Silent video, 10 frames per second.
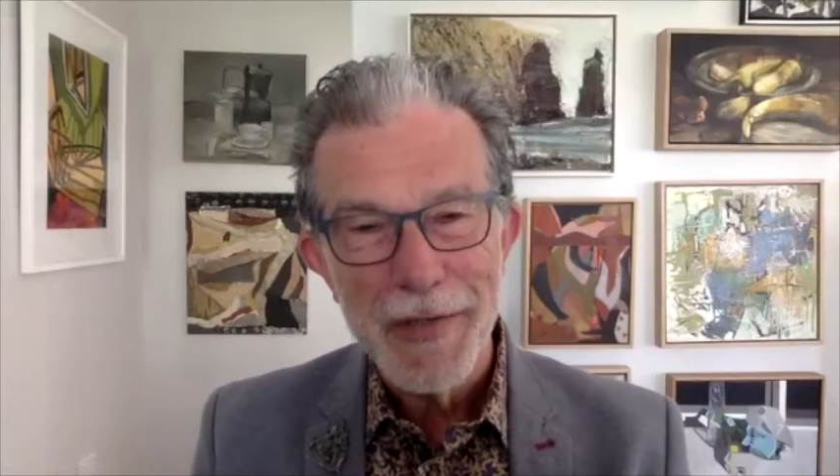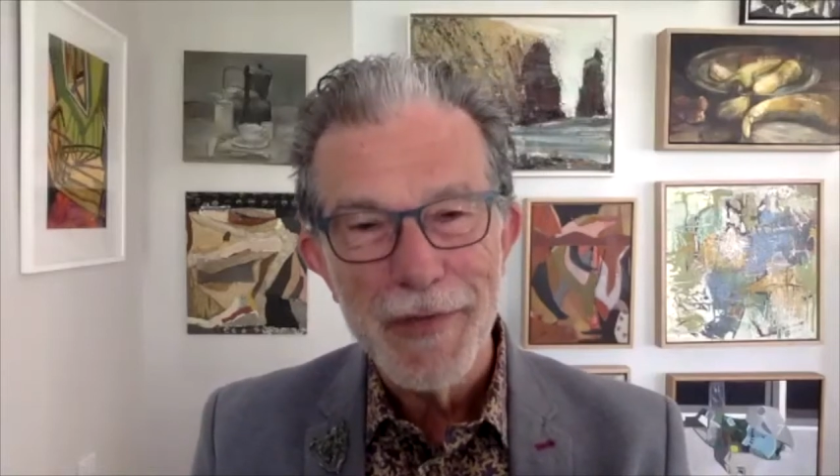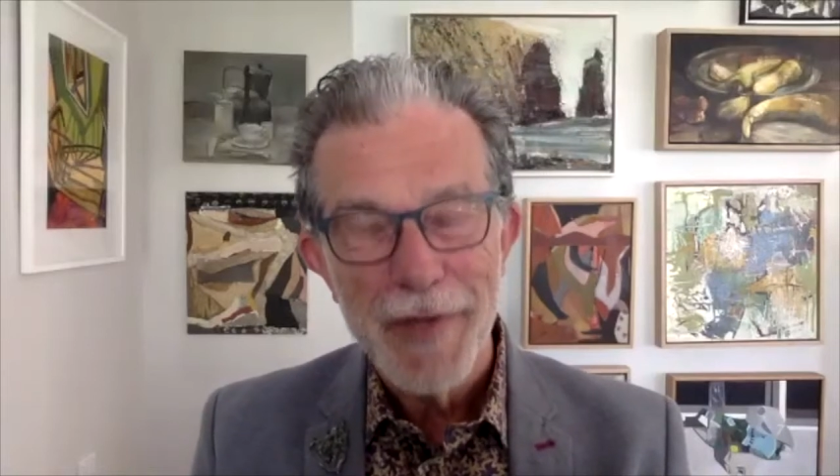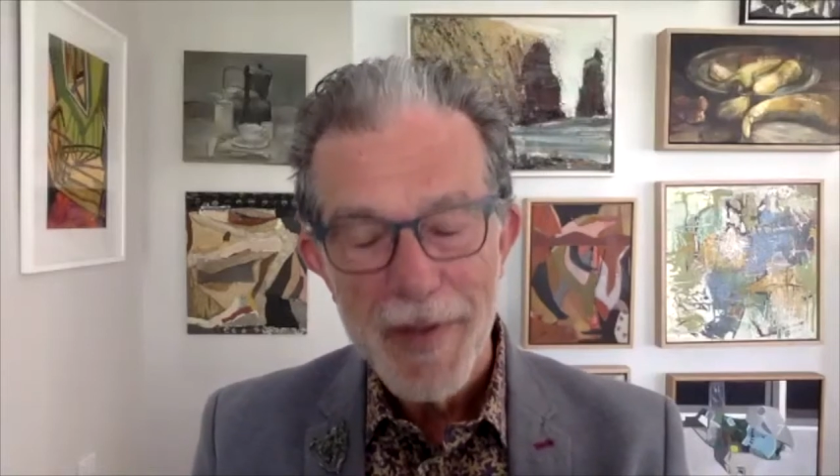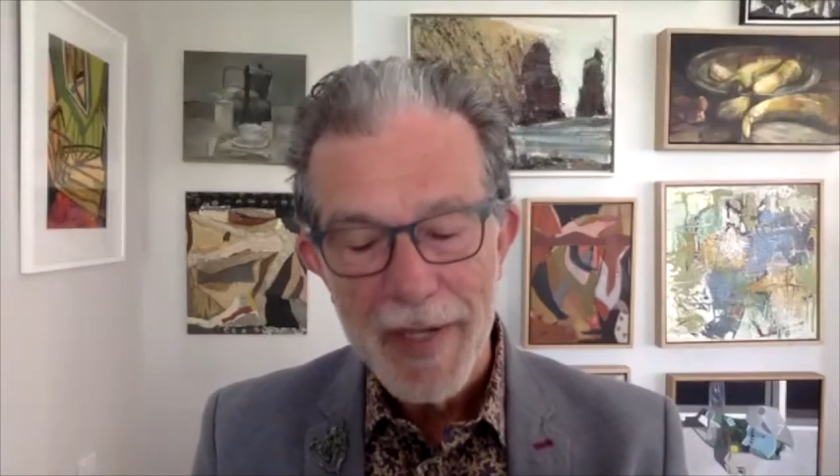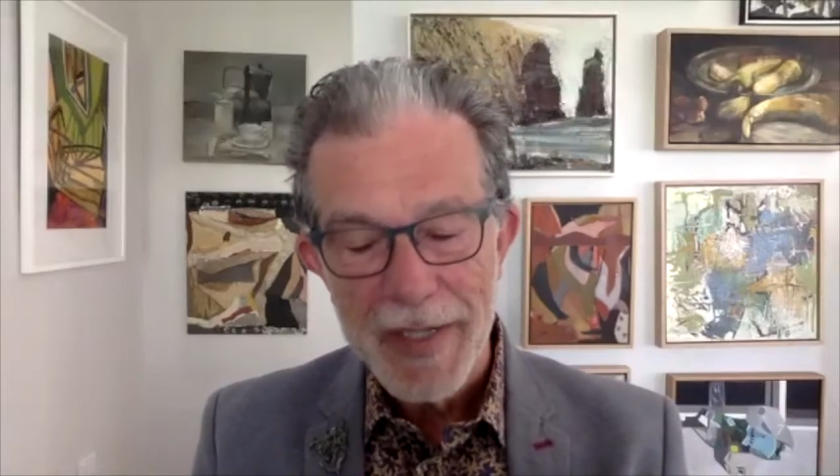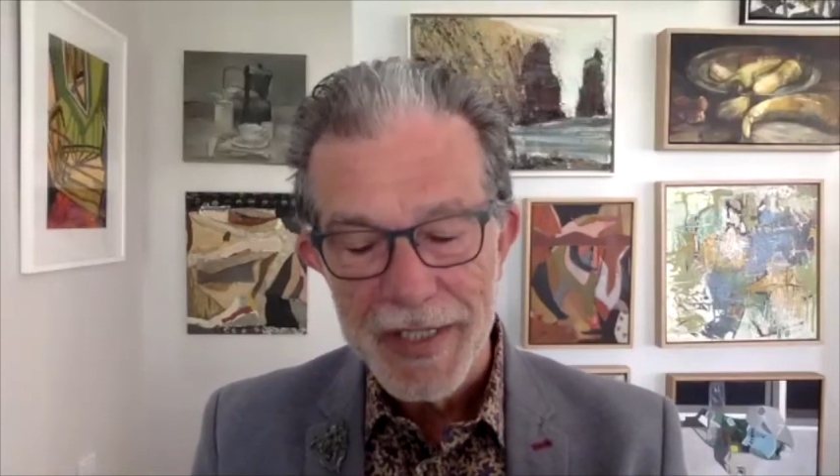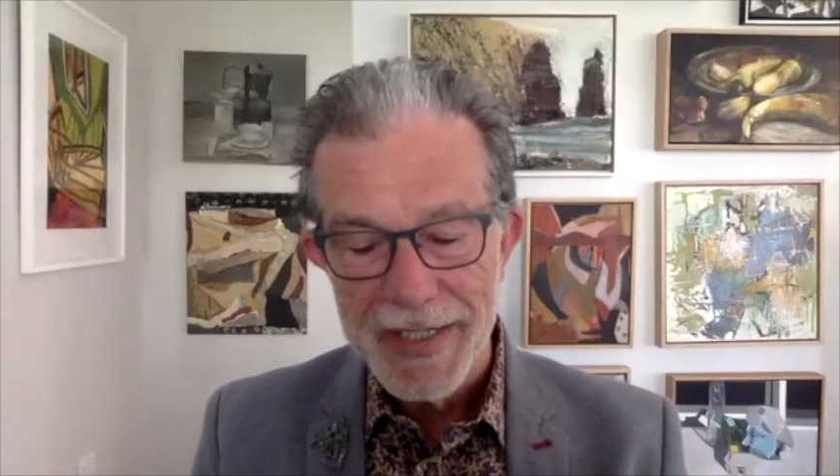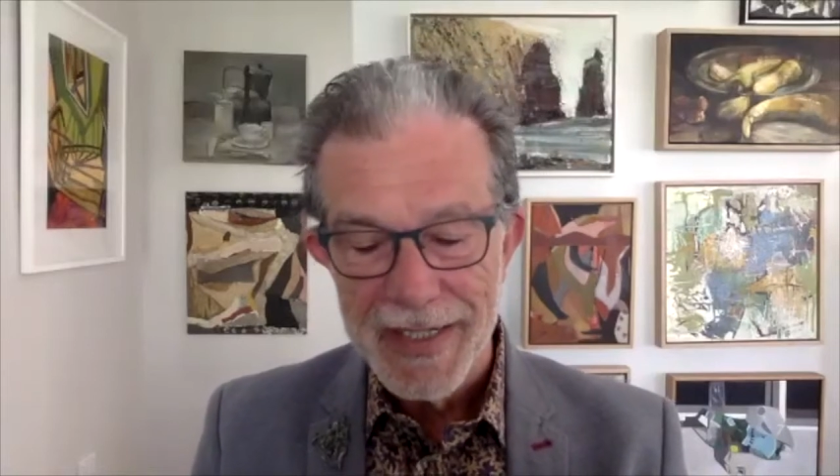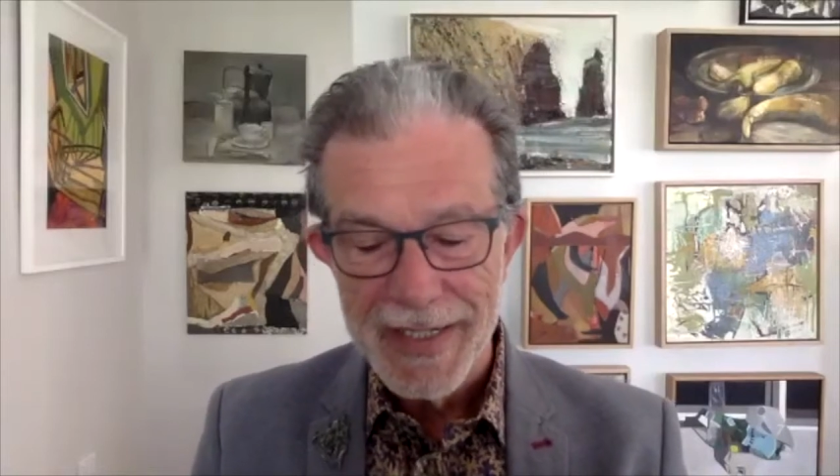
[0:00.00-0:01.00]
very much
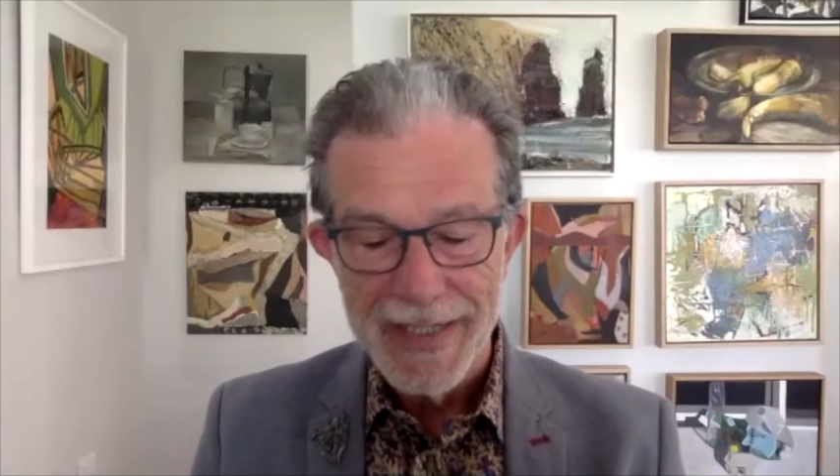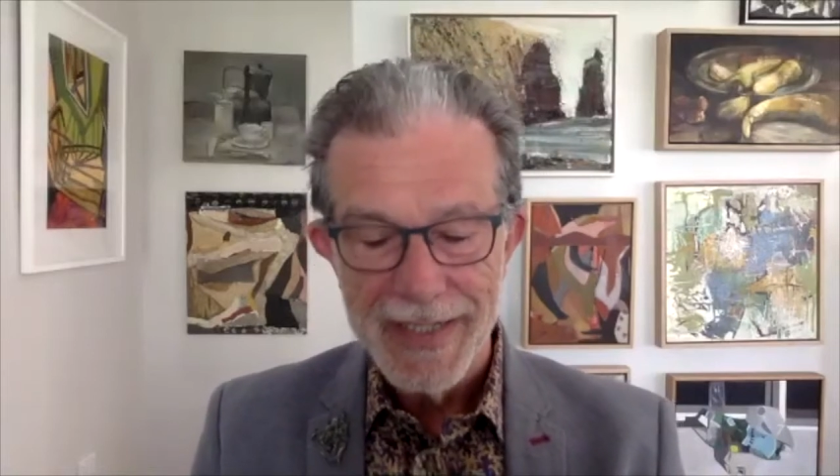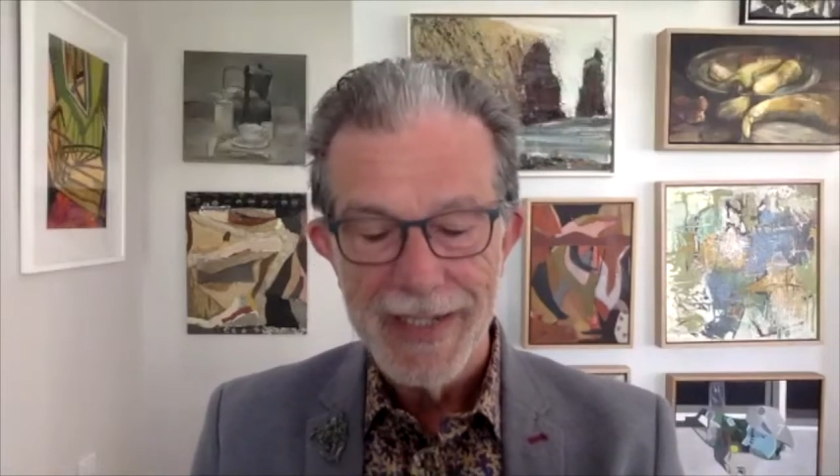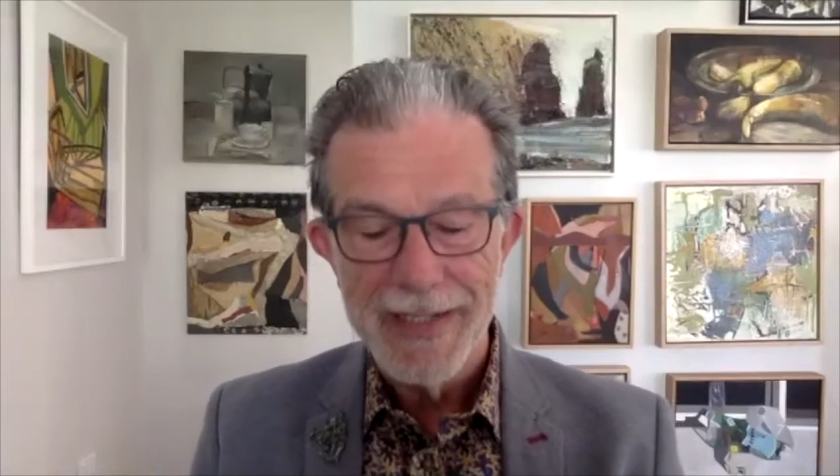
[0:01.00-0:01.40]
indeed,